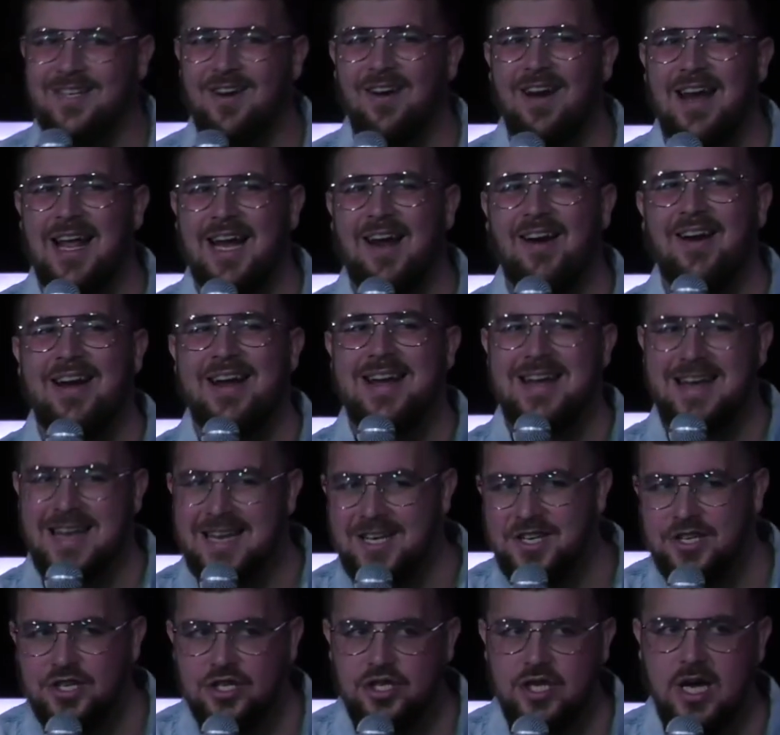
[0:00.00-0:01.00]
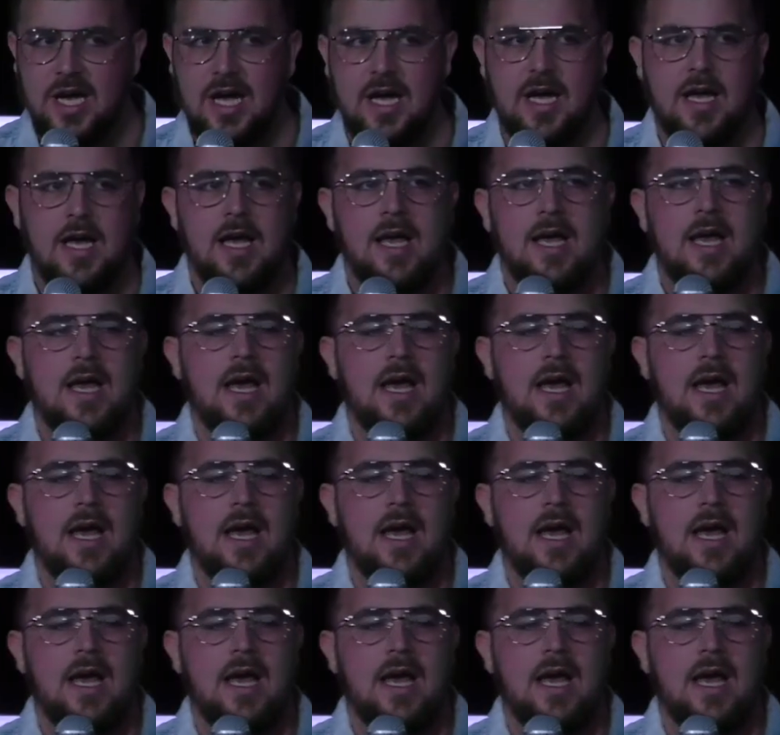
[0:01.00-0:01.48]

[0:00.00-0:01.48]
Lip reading: They're like our ninja